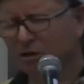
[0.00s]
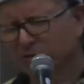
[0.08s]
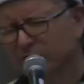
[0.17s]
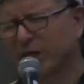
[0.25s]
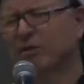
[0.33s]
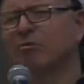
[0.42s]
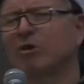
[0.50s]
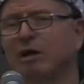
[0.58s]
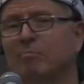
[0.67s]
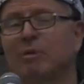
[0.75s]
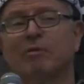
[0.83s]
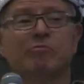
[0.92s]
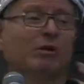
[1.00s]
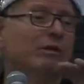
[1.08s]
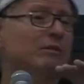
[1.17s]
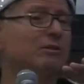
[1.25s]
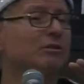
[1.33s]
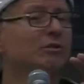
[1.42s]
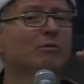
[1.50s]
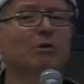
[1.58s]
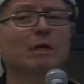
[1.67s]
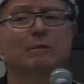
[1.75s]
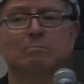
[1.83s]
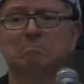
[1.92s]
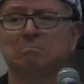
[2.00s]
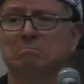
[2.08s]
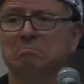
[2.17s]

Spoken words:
all of that crap, I finally said, you know what?